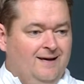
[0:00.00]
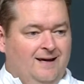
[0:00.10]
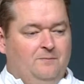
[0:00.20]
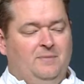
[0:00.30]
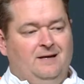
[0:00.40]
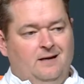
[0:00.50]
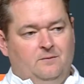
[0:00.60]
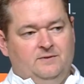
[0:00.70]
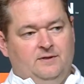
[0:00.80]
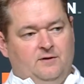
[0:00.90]
and being
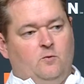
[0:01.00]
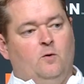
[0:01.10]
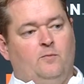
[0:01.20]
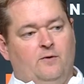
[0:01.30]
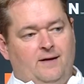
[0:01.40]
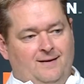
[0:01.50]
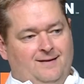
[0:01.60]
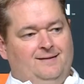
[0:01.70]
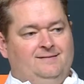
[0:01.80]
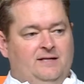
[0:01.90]
able to incorporate it
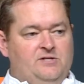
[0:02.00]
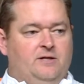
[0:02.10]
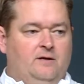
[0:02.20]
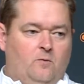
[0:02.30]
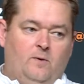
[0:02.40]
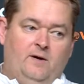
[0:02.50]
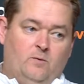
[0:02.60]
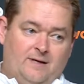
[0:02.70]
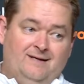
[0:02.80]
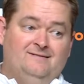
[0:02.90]
and teach it in a way where
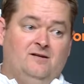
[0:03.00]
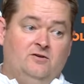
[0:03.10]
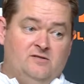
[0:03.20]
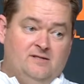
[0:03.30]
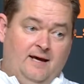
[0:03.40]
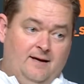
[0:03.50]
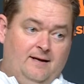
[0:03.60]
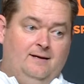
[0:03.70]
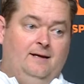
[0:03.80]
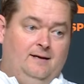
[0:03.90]
kids understand it
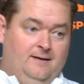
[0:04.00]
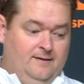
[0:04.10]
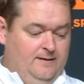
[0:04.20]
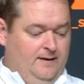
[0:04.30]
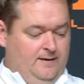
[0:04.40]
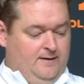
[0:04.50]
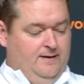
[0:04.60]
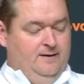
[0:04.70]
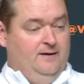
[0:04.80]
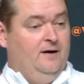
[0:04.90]
and
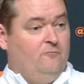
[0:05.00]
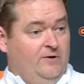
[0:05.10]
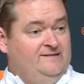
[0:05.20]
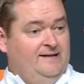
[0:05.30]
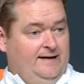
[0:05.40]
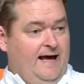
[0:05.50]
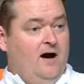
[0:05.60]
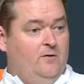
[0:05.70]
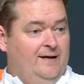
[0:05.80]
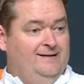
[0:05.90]
can reason it
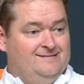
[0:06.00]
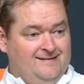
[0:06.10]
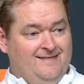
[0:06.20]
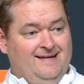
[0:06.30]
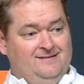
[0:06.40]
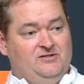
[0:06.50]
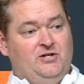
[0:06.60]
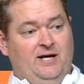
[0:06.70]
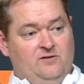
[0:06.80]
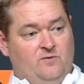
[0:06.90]
out as things
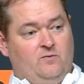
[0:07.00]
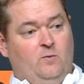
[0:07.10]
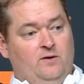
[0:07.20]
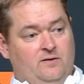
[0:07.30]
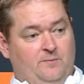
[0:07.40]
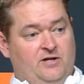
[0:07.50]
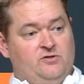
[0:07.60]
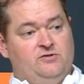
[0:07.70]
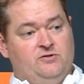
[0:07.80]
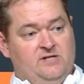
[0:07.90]
change with what the
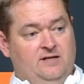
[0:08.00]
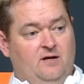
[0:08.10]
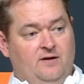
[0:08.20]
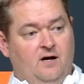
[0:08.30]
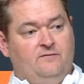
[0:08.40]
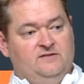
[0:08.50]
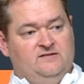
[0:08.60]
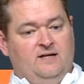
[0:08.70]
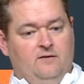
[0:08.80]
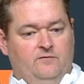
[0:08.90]
pictures you're seeing on the offensive
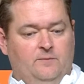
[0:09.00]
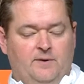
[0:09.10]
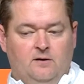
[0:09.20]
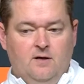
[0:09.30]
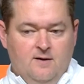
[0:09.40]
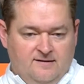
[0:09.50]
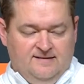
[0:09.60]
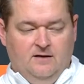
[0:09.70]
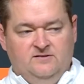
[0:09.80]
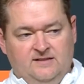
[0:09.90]
side of the football.
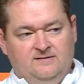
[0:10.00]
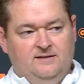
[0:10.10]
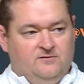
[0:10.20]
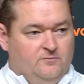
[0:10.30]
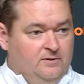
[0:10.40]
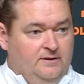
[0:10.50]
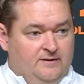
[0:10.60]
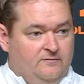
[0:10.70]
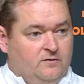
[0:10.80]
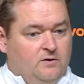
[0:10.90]
Sounds easy, it's really
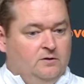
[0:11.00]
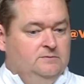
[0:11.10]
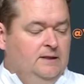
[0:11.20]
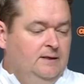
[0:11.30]
difficult.